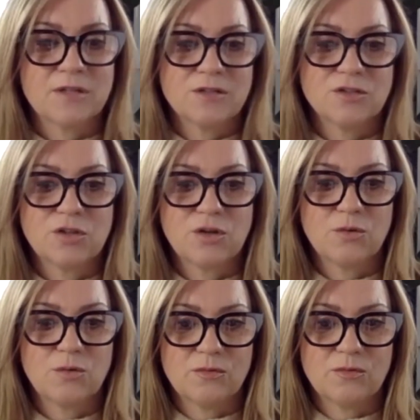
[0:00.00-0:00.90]

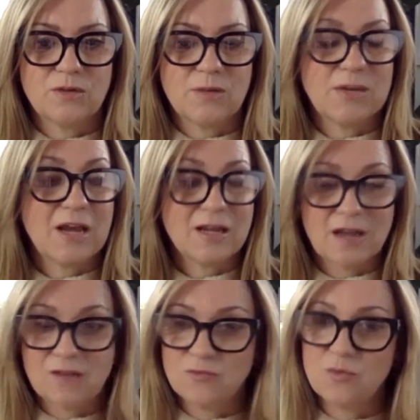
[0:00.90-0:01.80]
So, I mean,
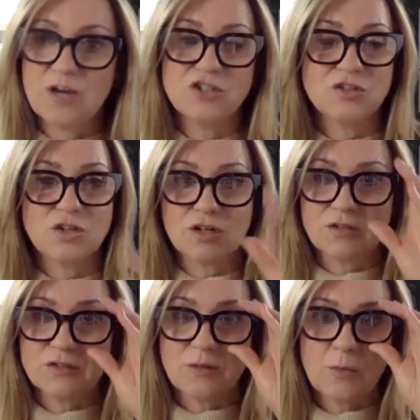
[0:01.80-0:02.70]
I just talked
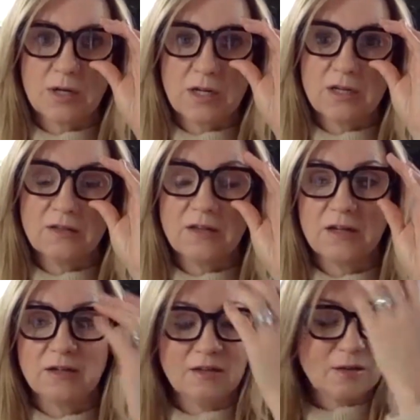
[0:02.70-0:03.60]
to somebody
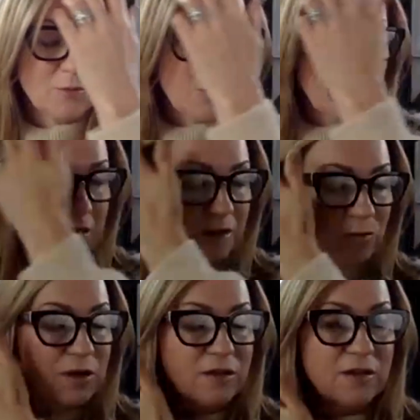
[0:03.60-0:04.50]
that we're meeting
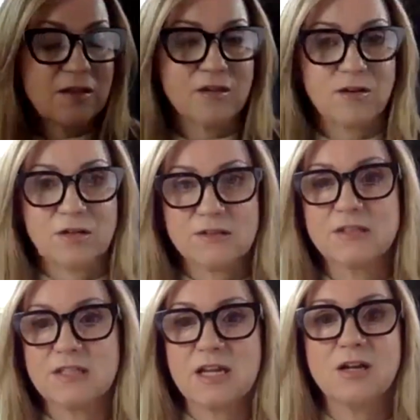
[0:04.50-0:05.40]
with at their
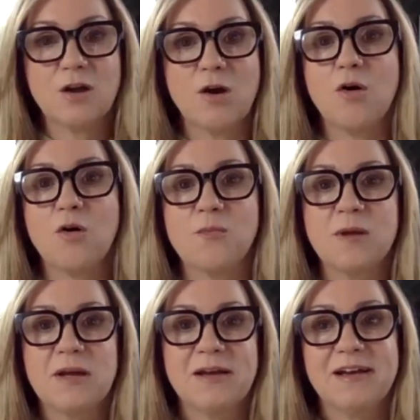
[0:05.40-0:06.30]
estate home,
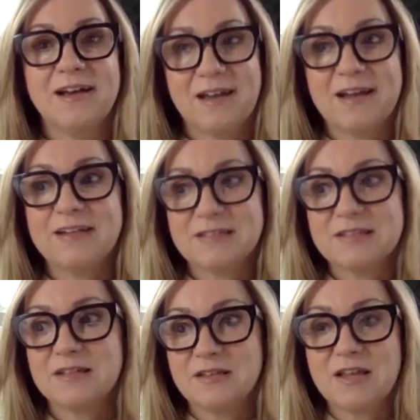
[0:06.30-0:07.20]
and
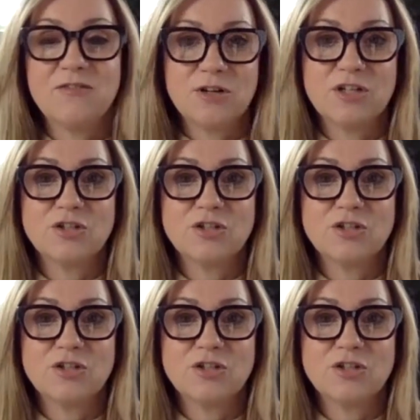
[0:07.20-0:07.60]
they've already